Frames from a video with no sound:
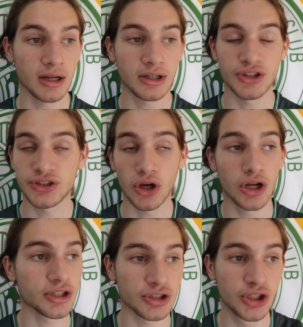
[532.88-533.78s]

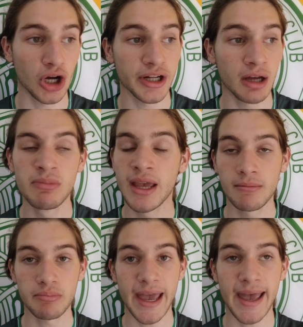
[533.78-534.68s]
concerned, Jota
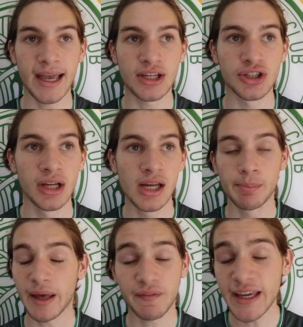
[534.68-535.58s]
and
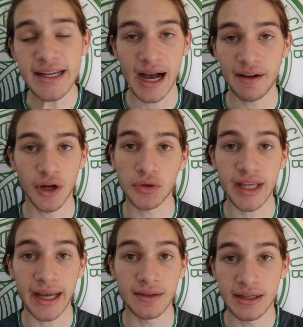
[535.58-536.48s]
Benfica, have no
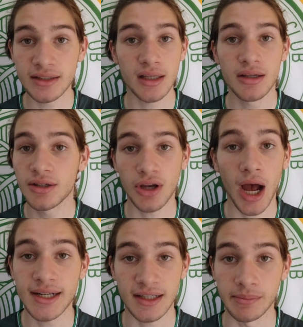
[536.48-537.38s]
say in this, so
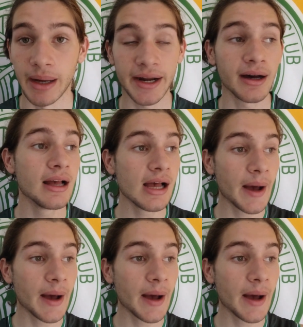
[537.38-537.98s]
that doesn't matter.